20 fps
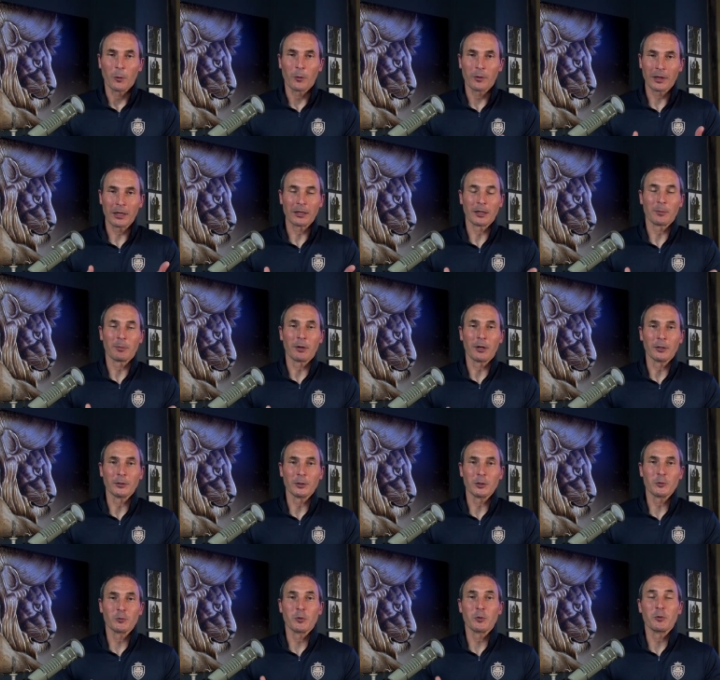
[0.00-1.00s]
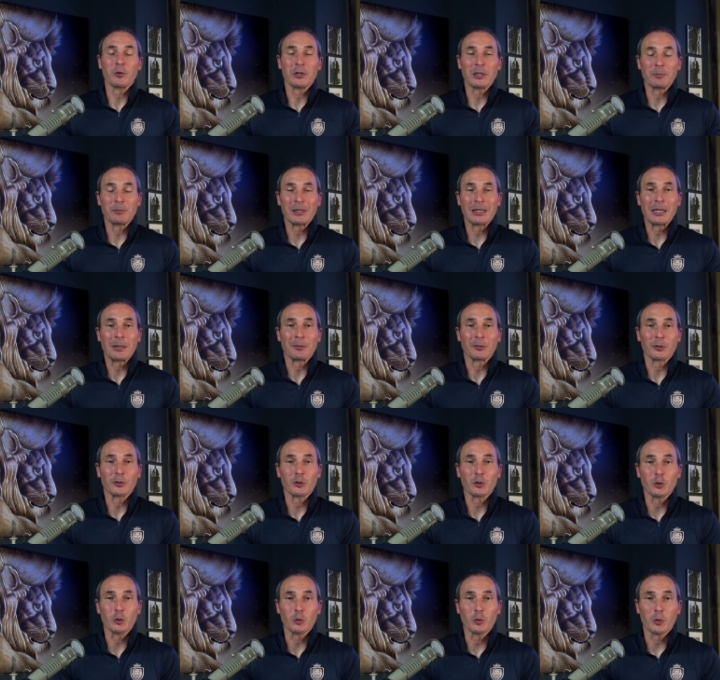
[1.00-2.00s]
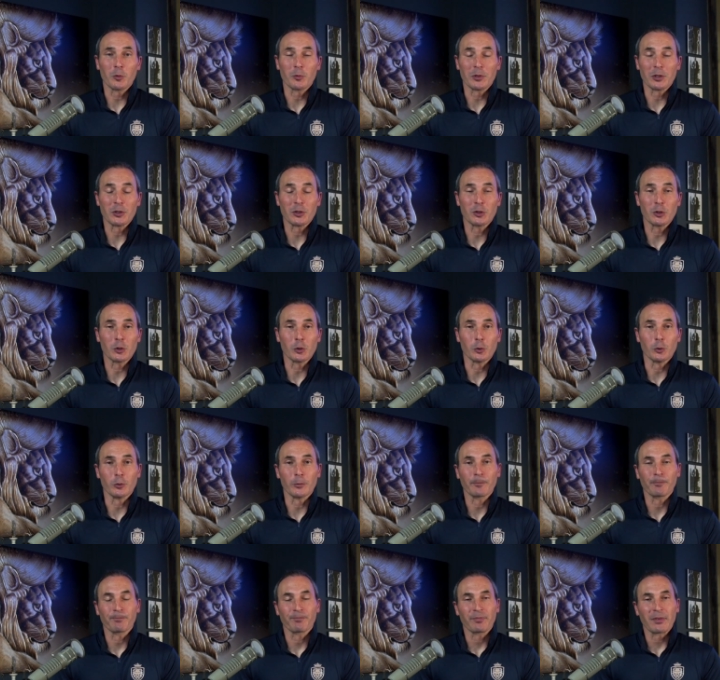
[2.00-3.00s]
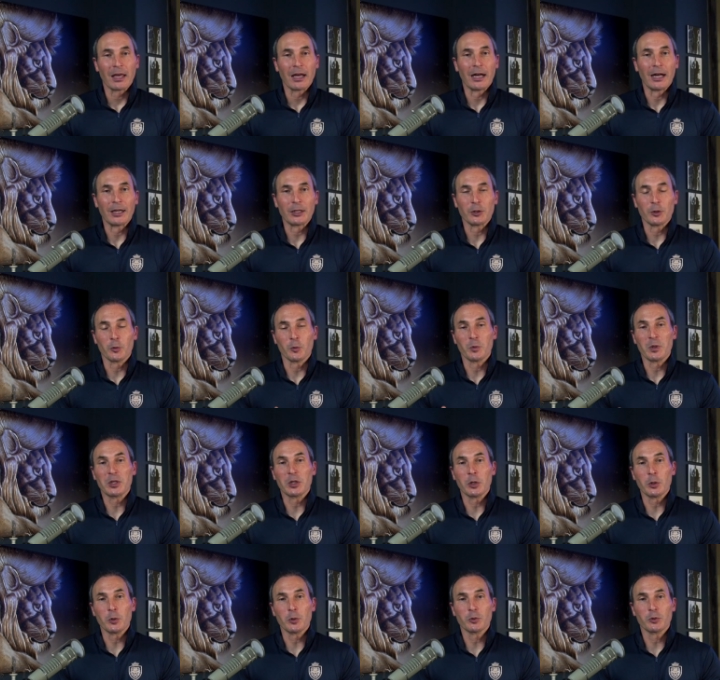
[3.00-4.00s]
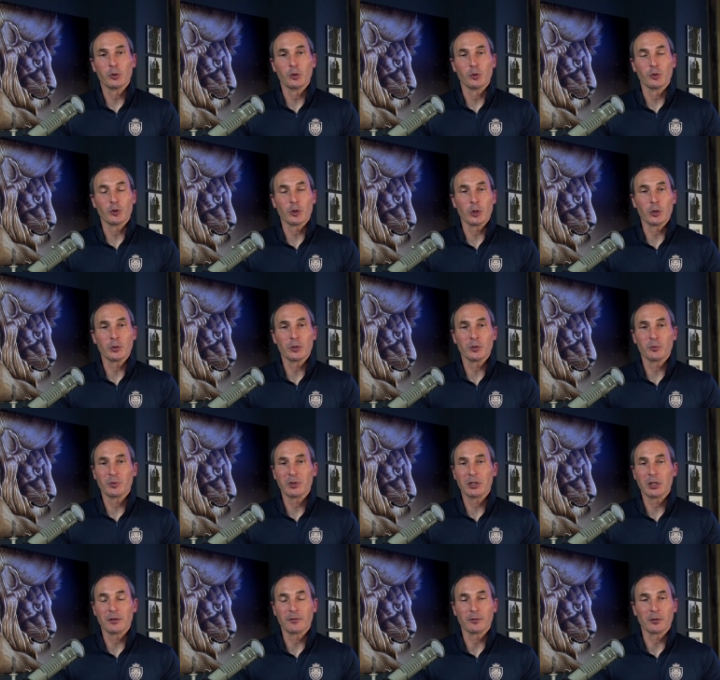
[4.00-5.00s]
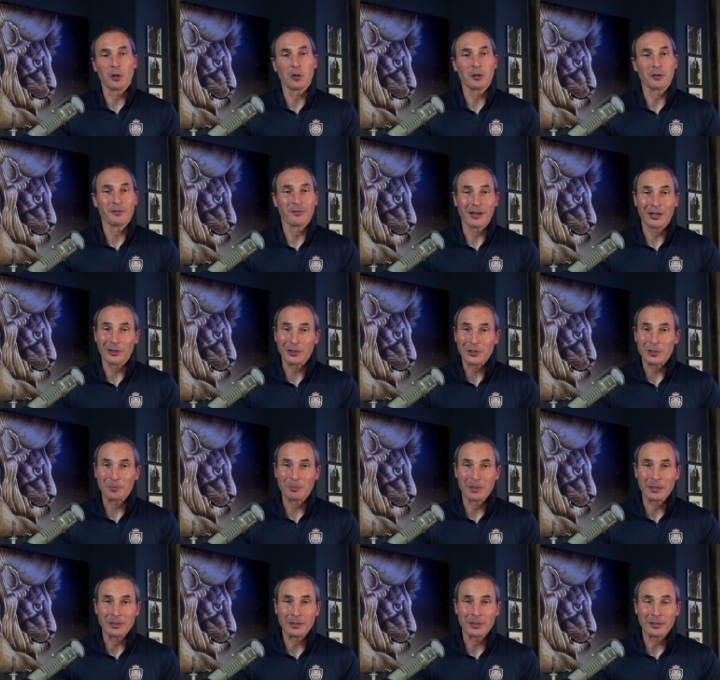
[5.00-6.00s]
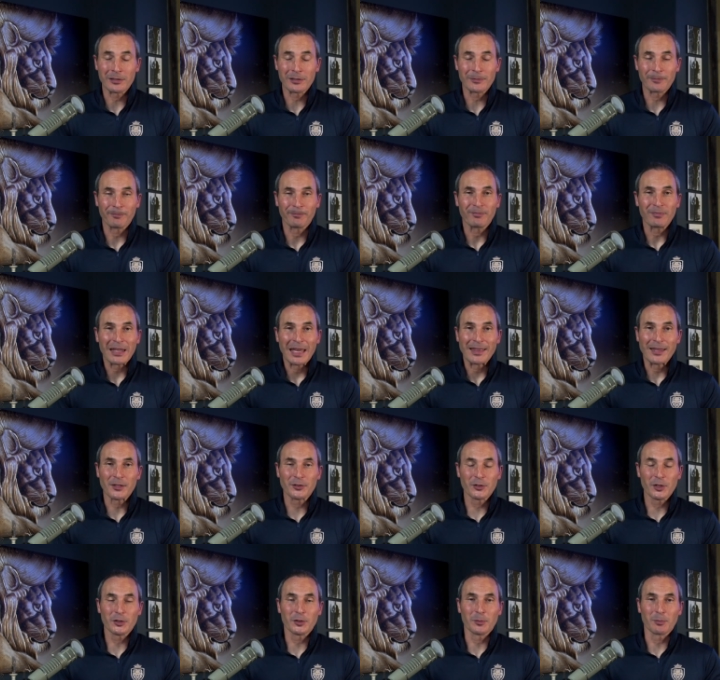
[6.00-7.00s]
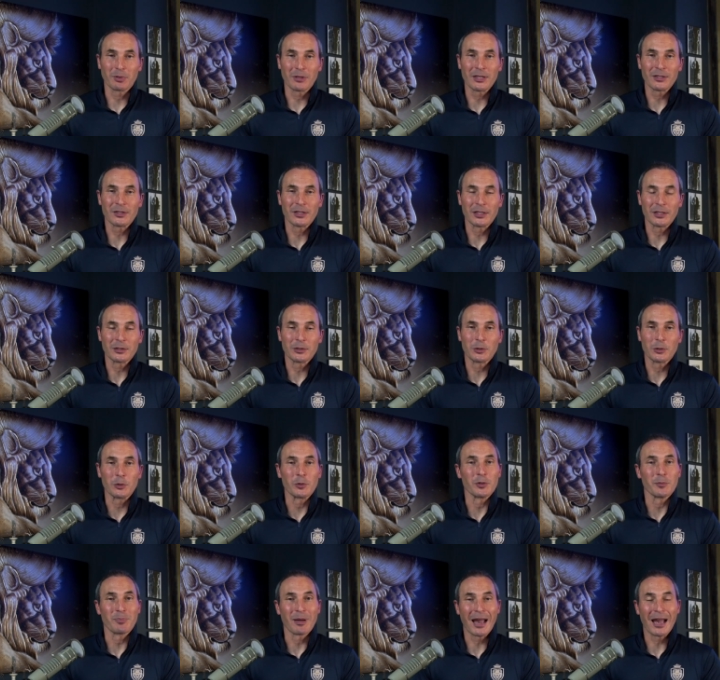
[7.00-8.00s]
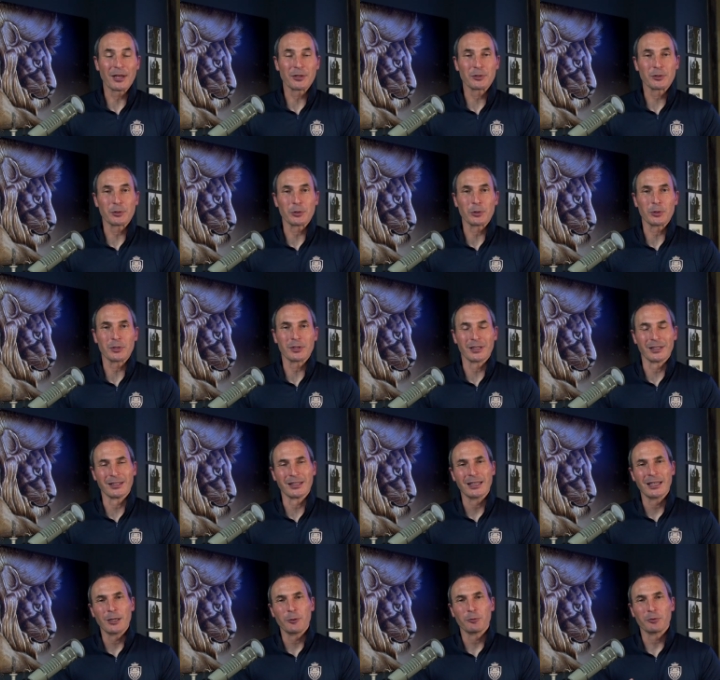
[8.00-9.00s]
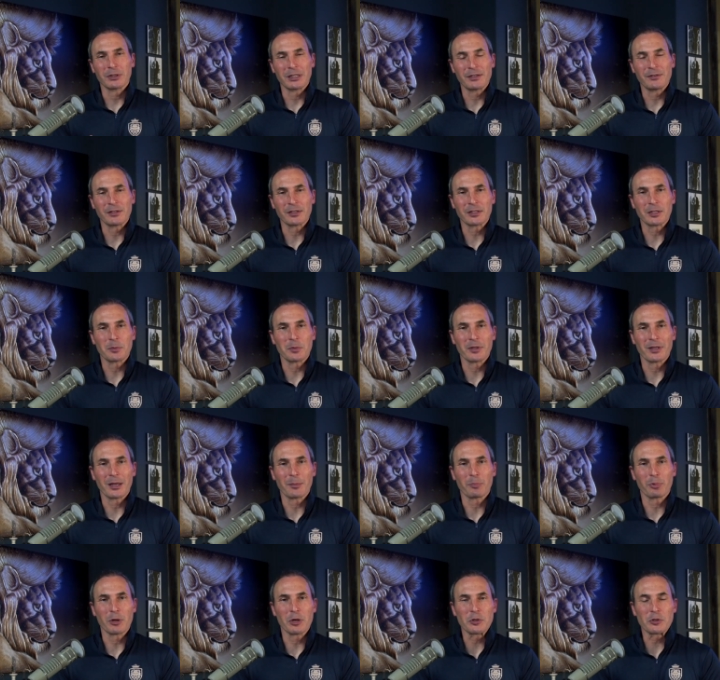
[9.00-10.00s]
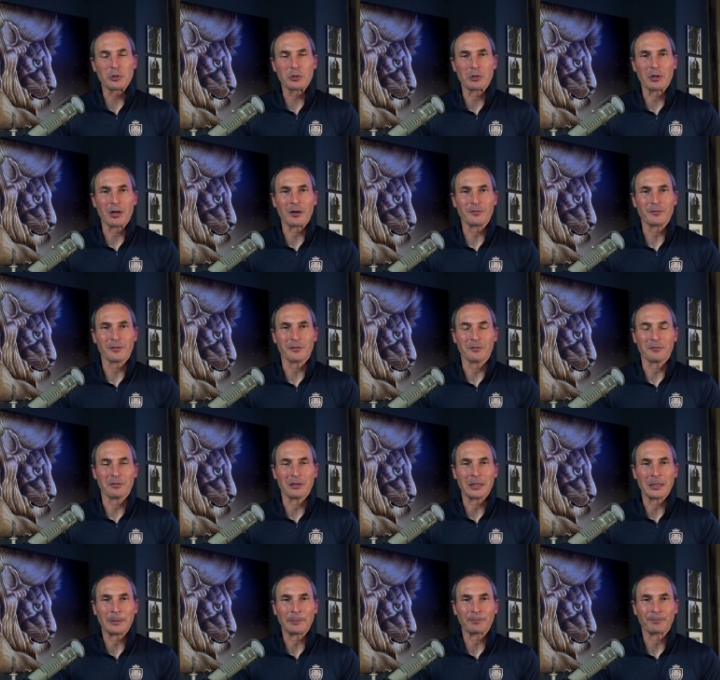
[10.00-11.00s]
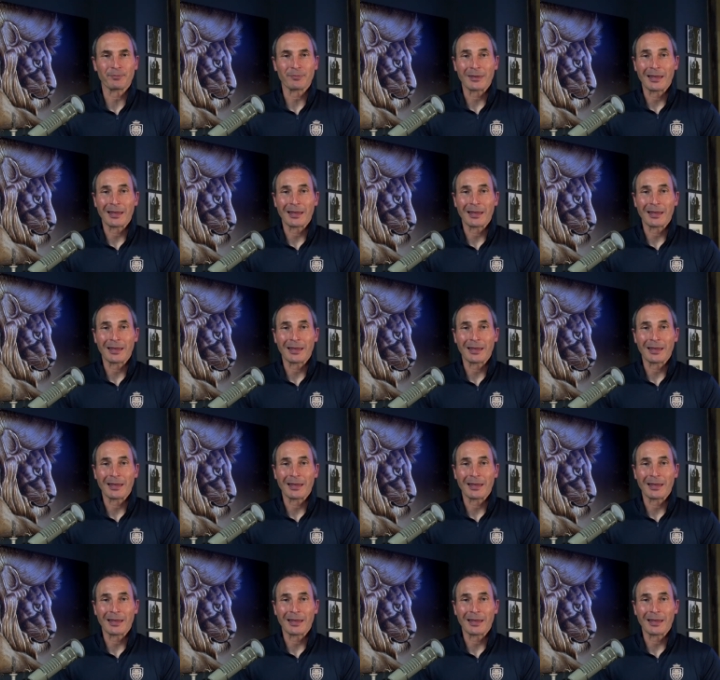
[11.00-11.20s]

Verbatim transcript: without our partners, we wouldn't be able to do what we do. Uh, you know, when we go to churches, we cover all of our expenses. That's such a blessing to the pastors and relieving some of that pressure off of them.